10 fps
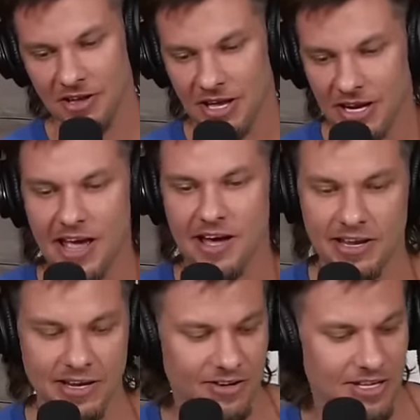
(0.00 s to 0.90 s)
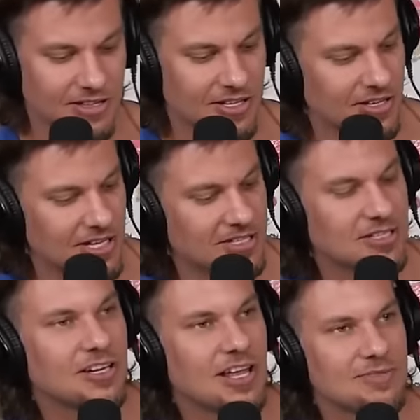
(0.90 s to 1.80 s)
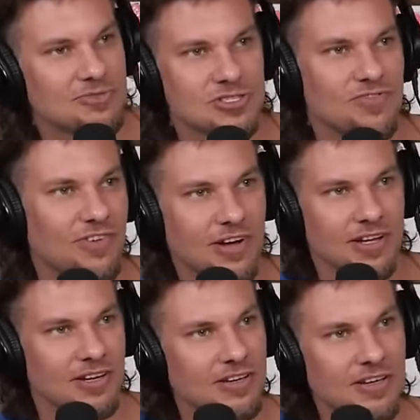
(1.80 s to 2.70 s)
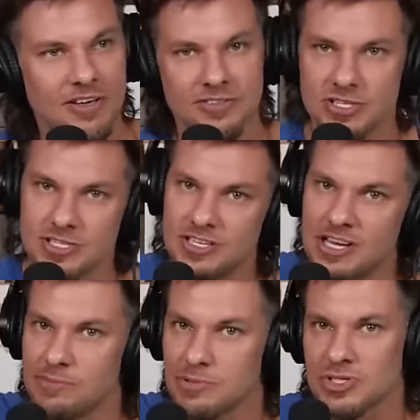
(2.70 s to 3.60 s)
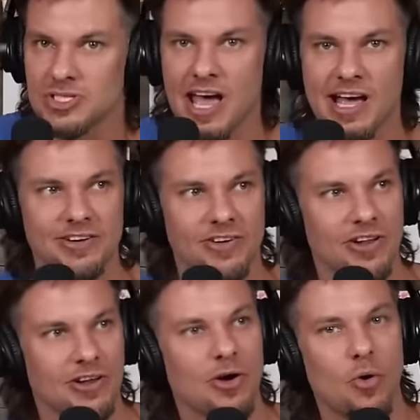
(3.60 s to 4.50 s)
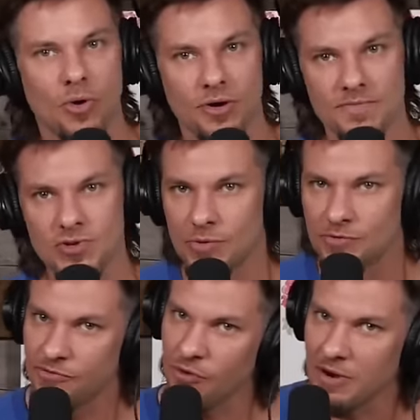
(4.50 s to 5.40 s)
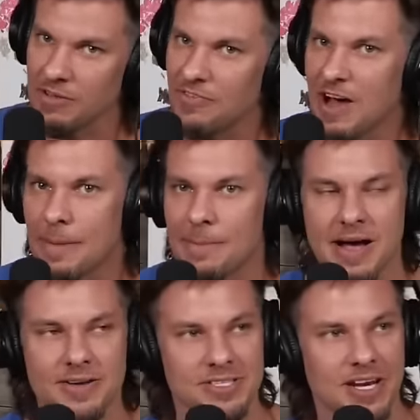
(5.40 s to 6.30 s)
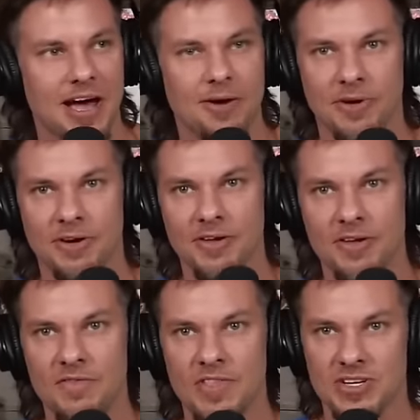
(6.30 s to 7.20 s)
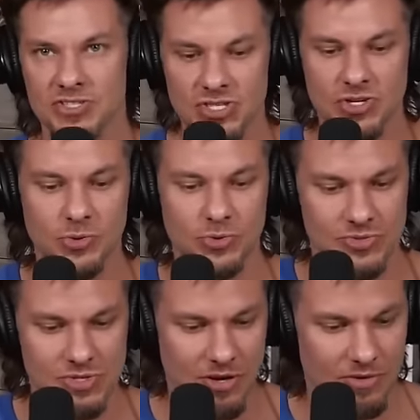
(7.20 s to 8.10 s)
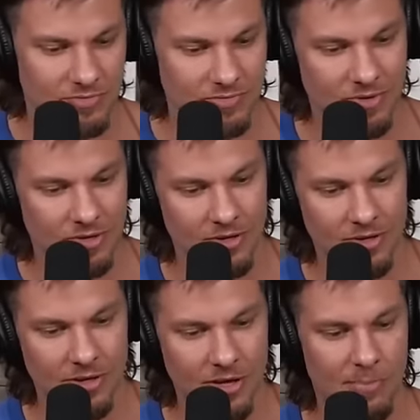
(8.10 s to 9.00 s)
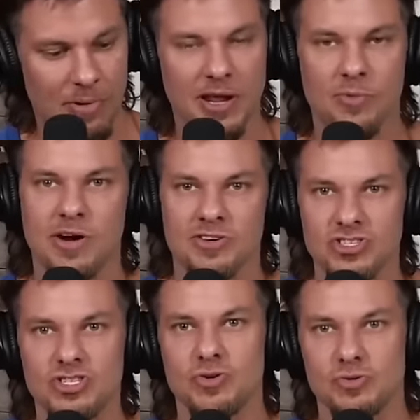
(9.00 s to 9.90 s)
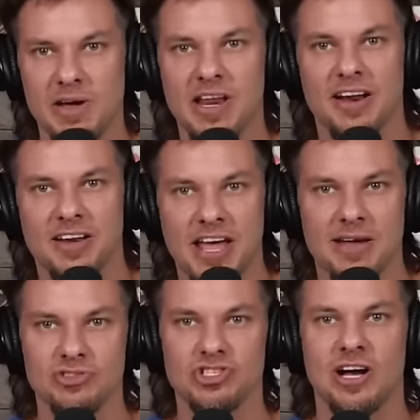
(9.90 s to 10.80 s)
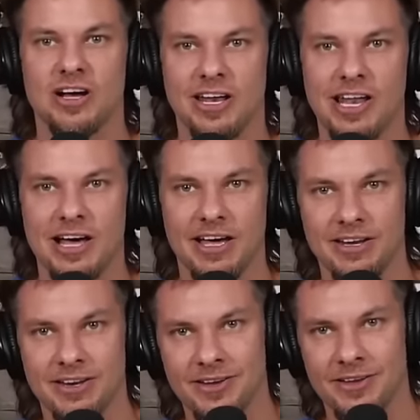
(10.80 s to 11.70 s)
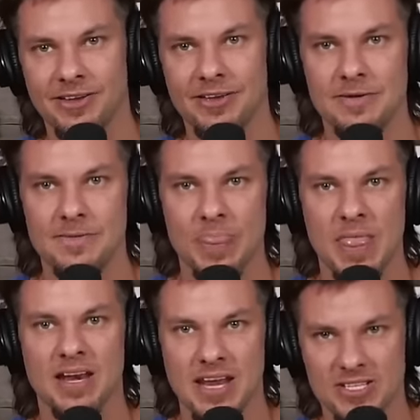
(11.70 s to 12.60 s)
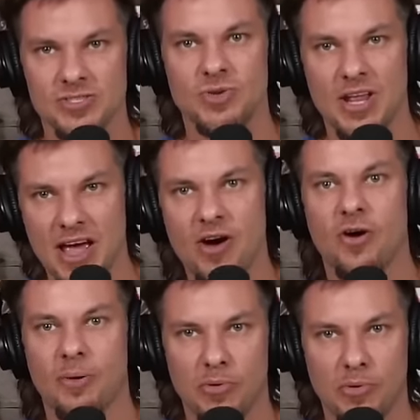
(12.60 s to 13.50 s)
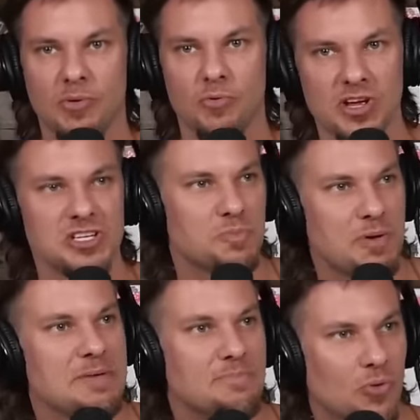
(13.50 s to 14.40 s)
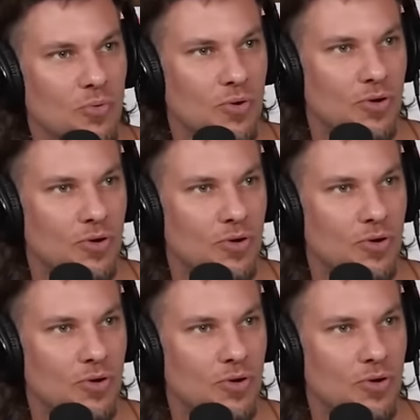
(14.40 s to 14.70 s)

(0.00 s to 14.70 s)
And they out here eating the eating the damn just fucking just nibble snacking on the Lord, doing 45 miles an hour in a school zone. And probably wearing shoes made out of damn chocolate. And that's who they are, boy, rich people.